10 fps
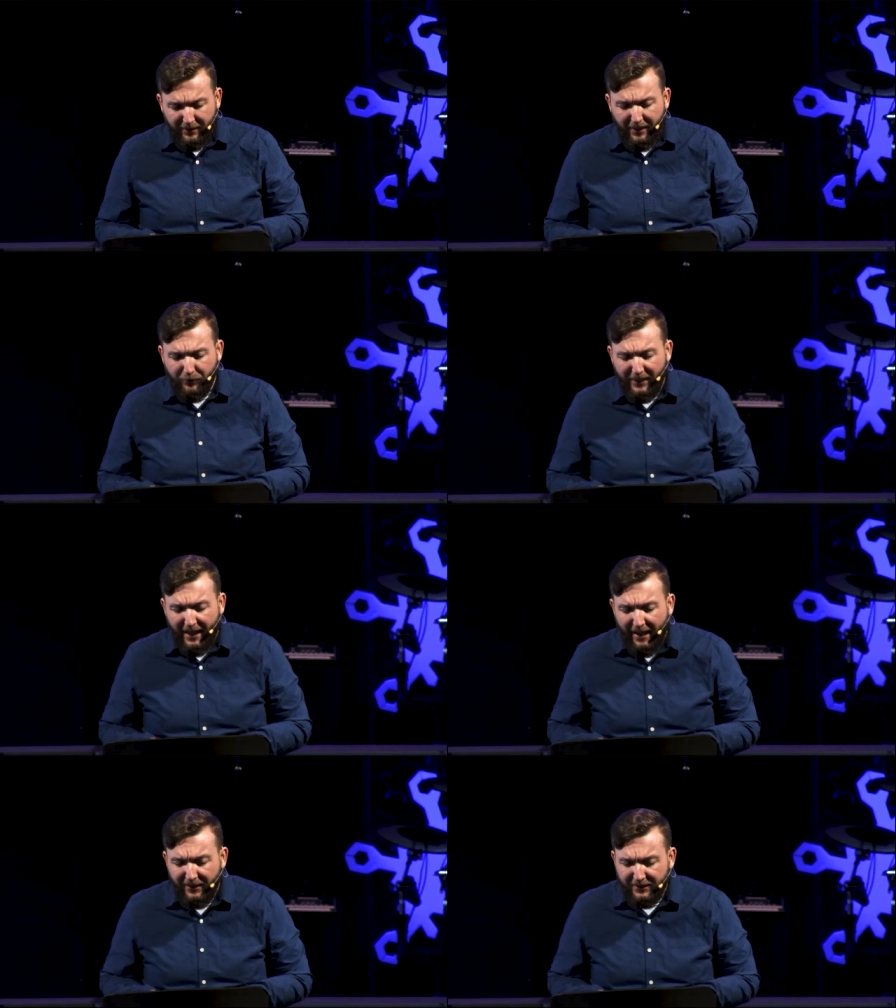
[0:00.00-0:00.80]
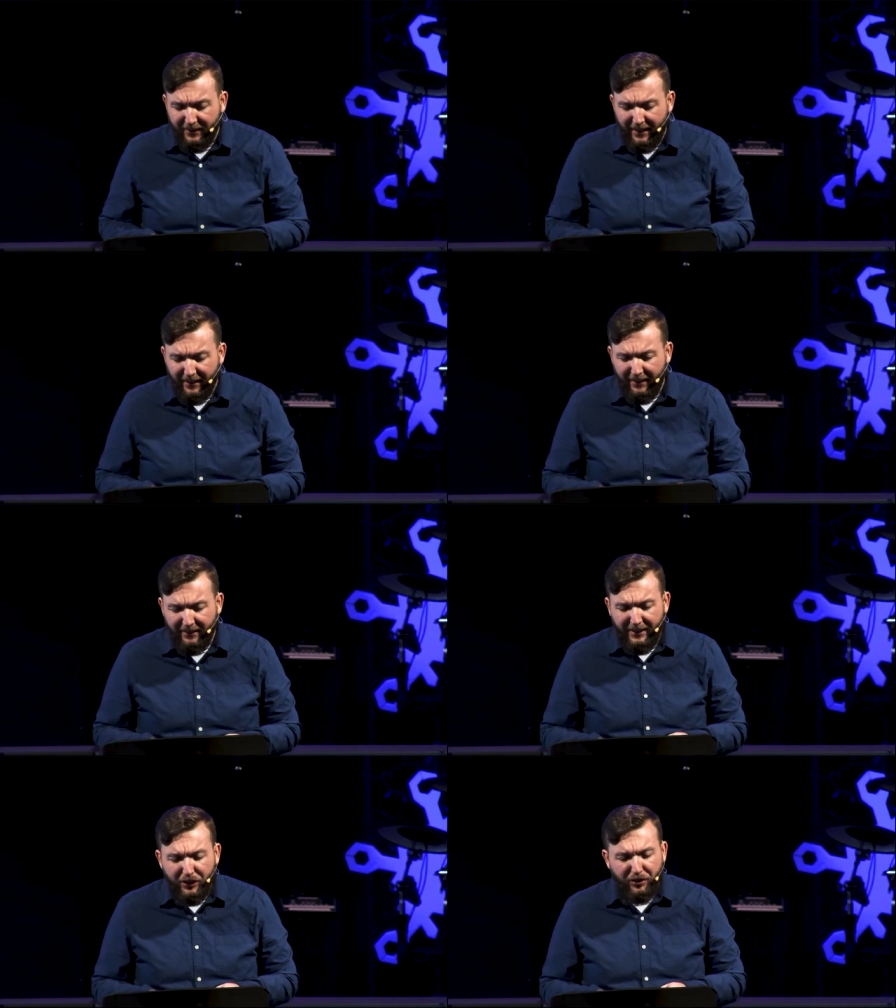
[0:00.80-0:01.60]
God, we ask
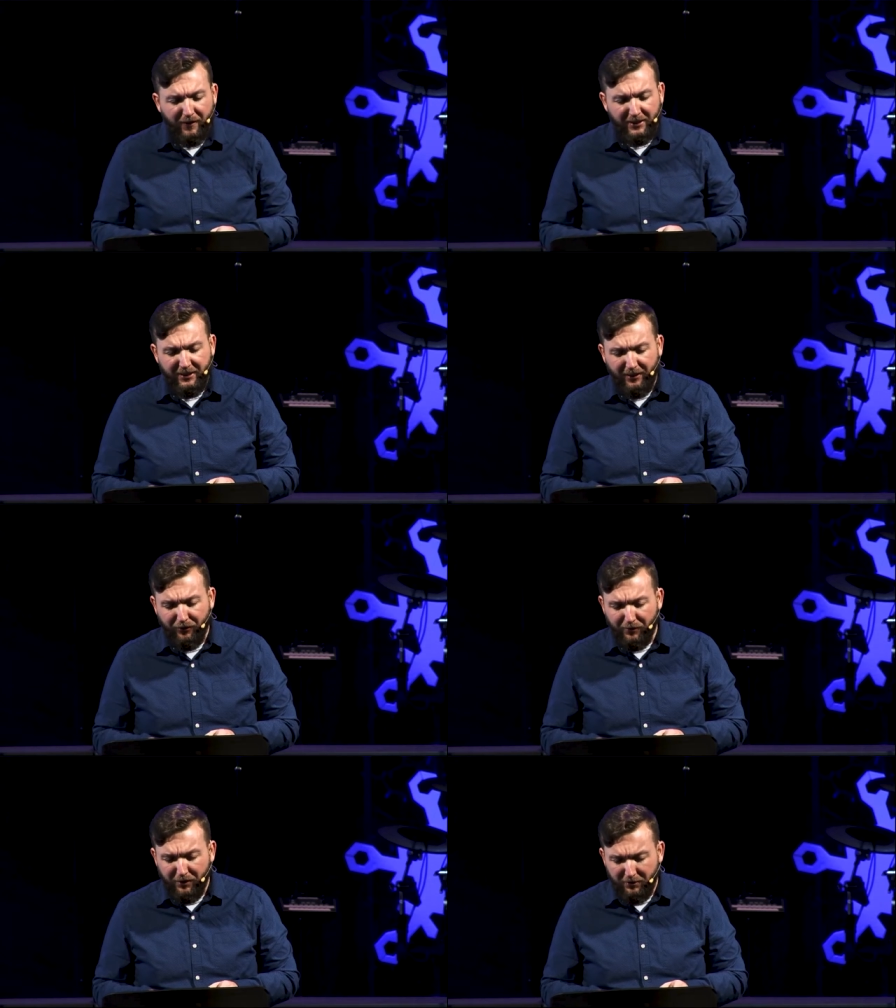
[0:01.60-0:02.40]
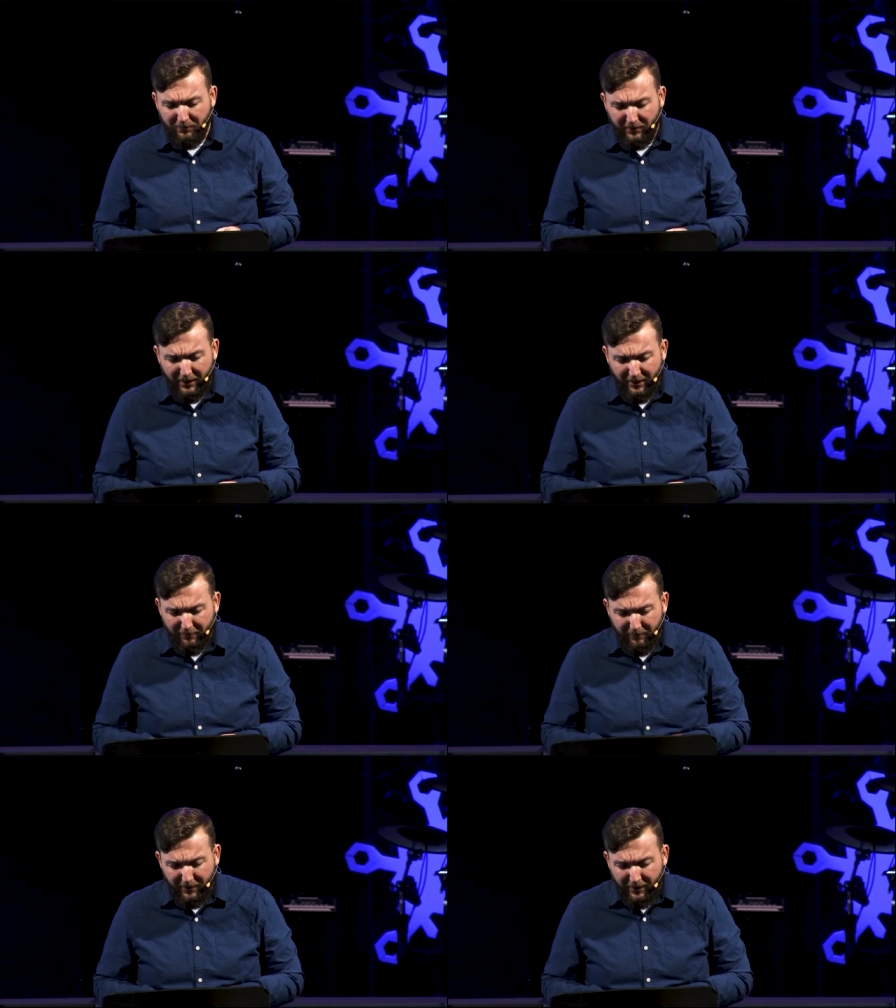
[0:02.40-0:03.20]
that each of us in this room,
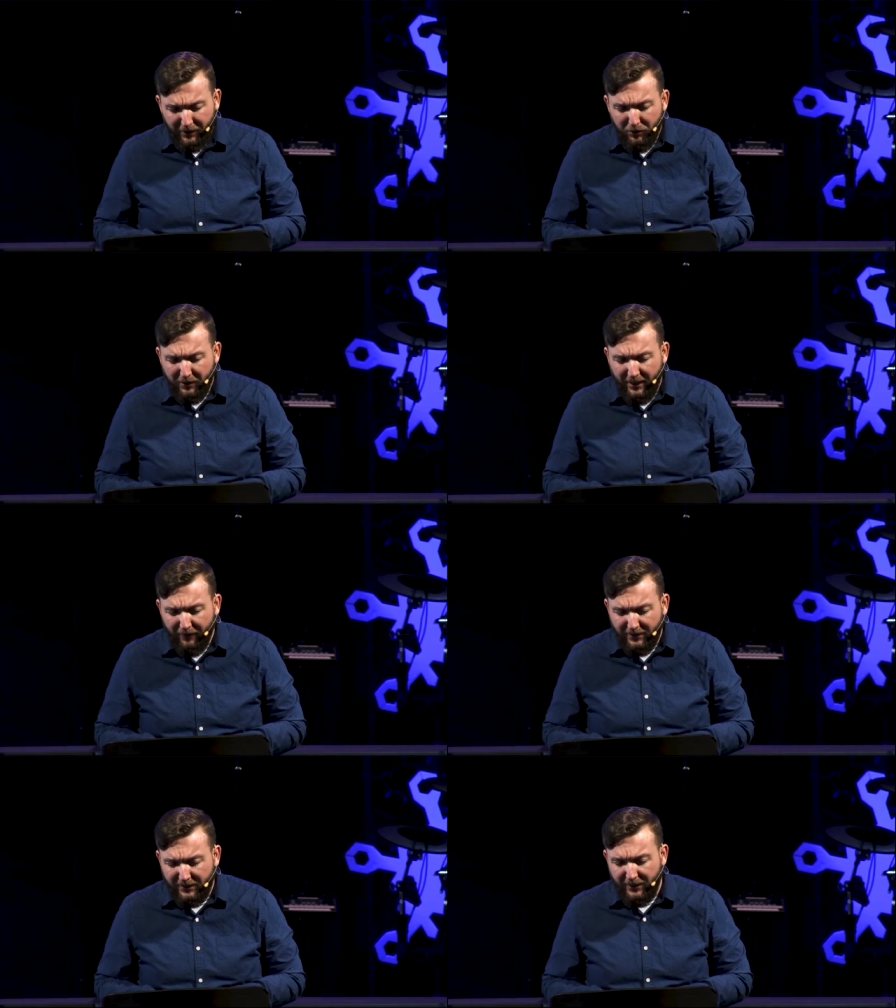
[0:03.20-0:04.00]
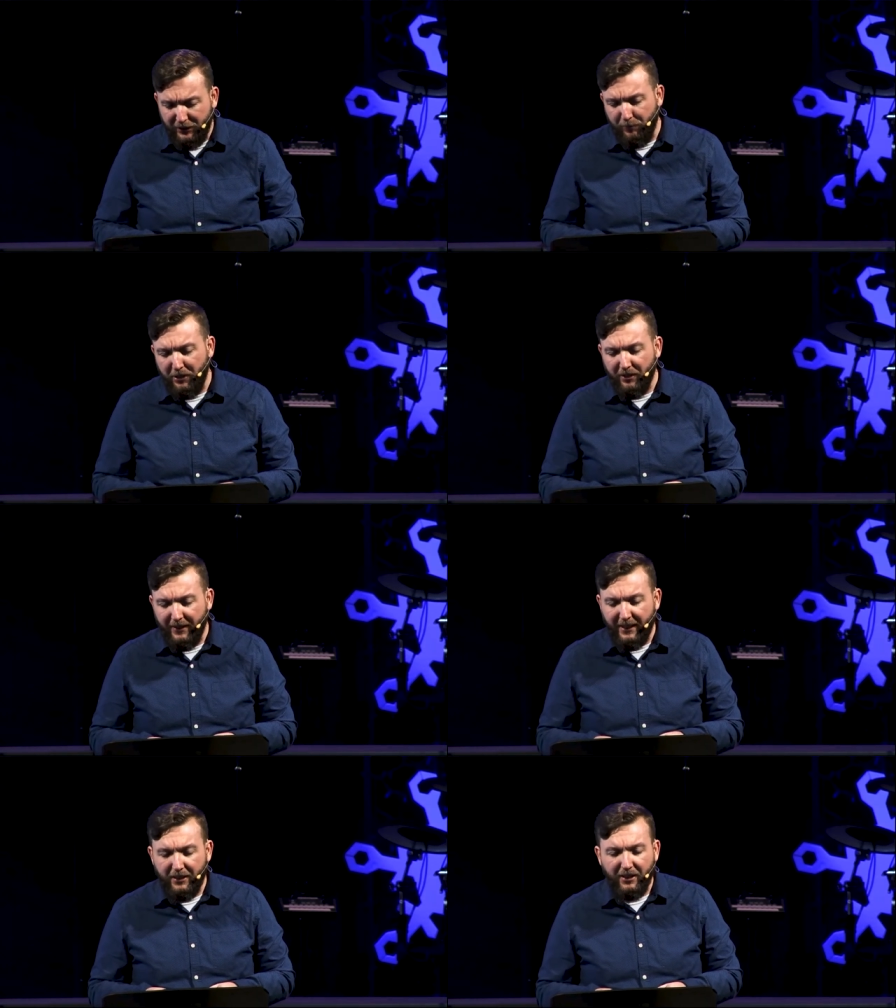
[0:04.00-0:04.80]
um, you give us a
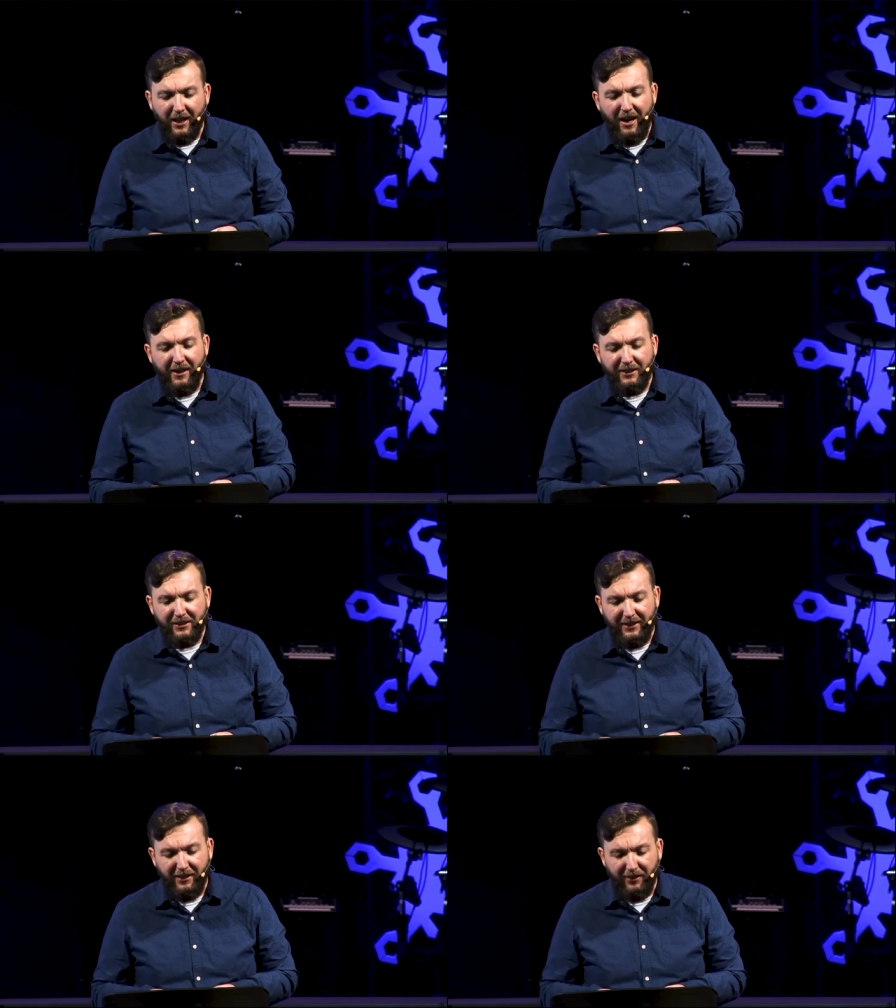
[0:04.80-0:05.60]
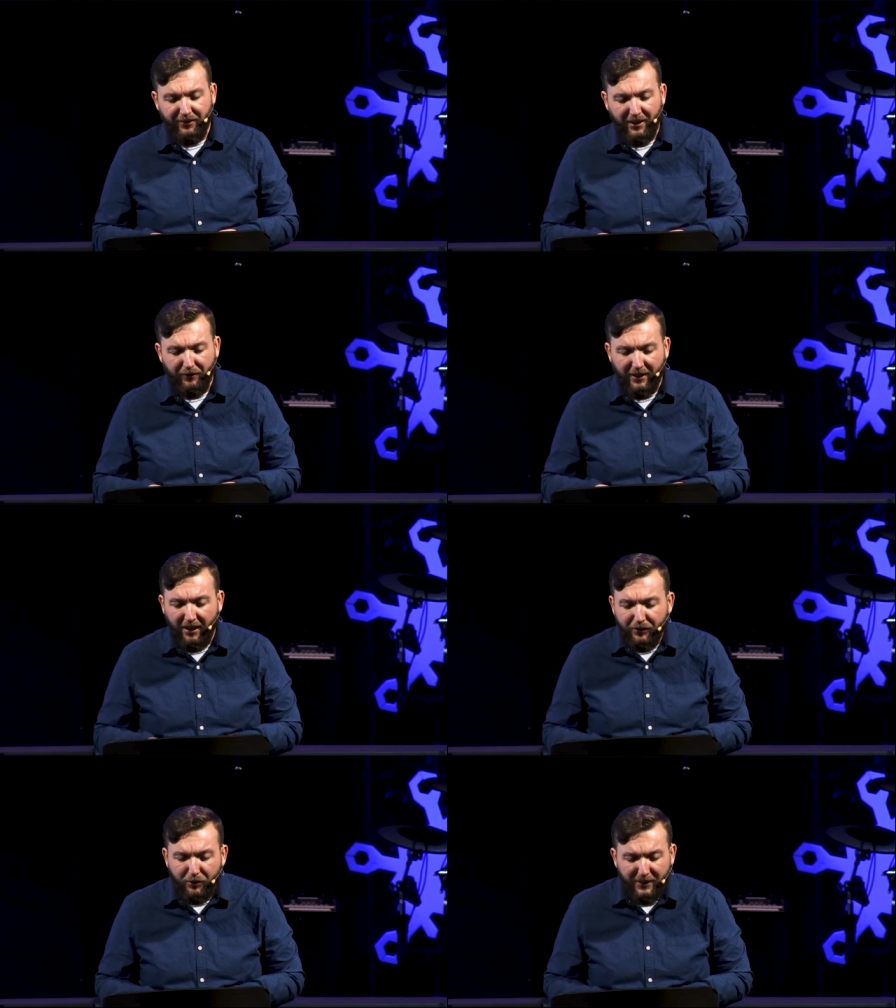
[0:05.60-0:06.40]
spirit that can look honestly at ourselves.
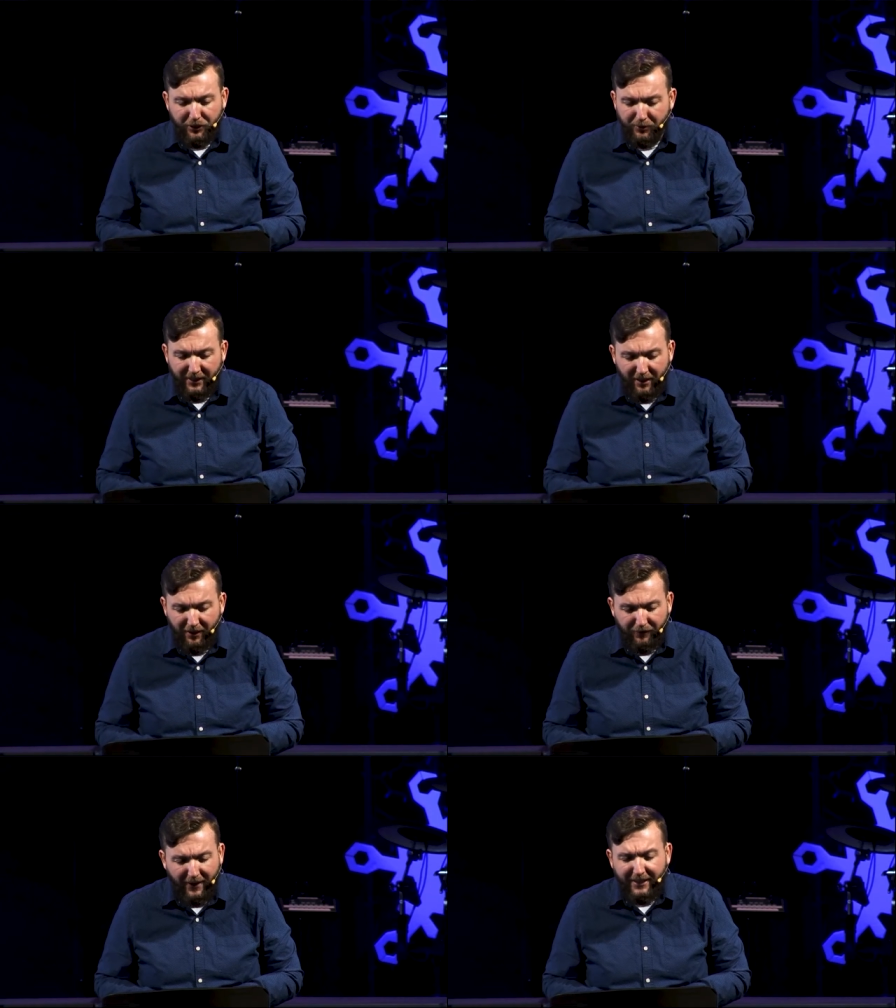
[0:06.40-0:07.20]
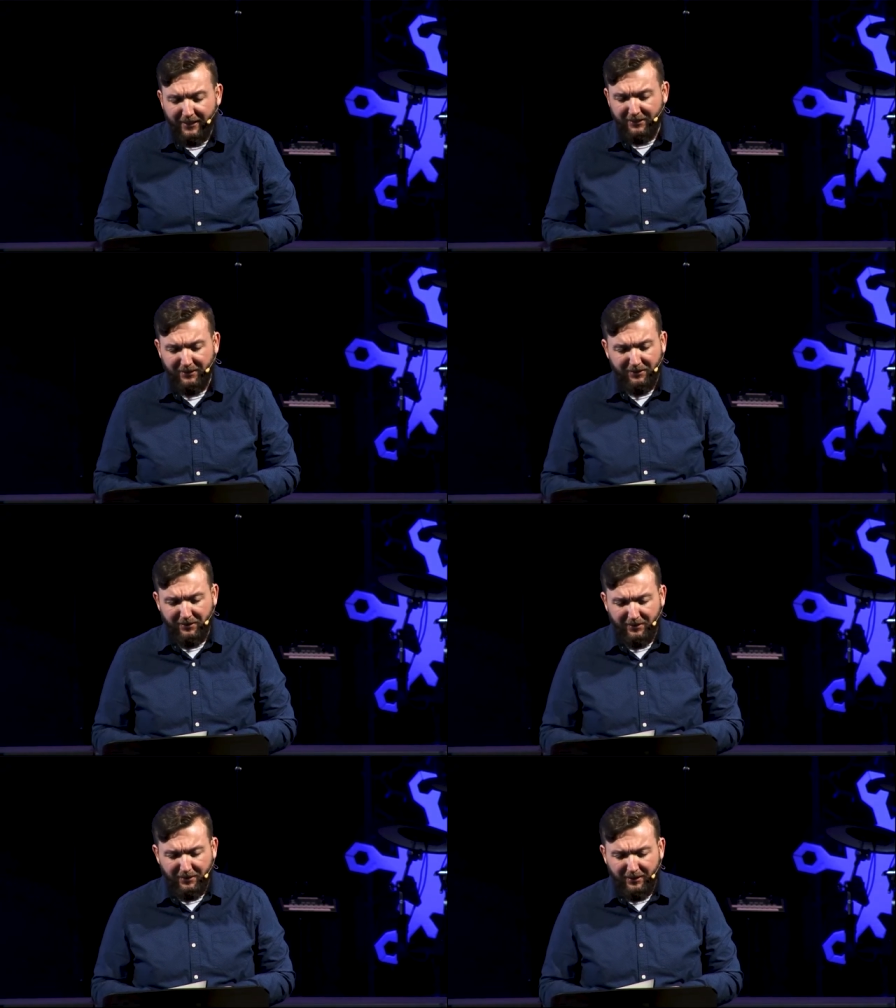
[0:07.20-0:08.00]
How do we treat our
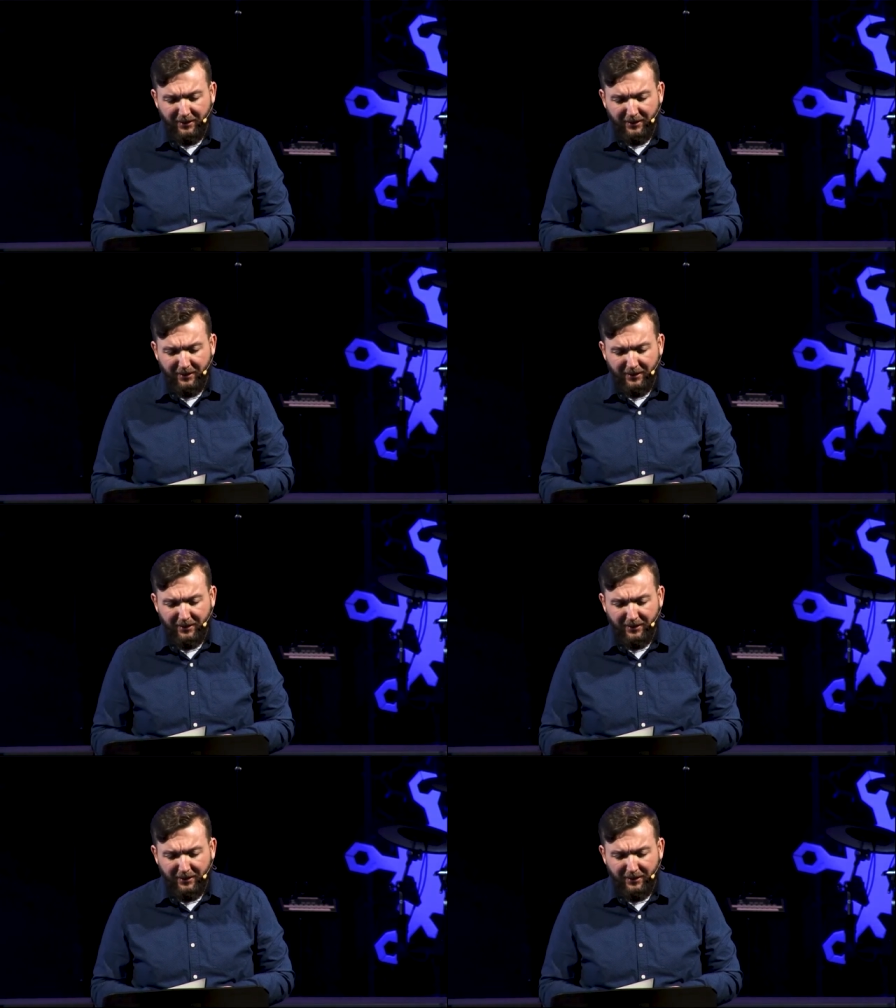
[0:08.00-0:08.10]
finances?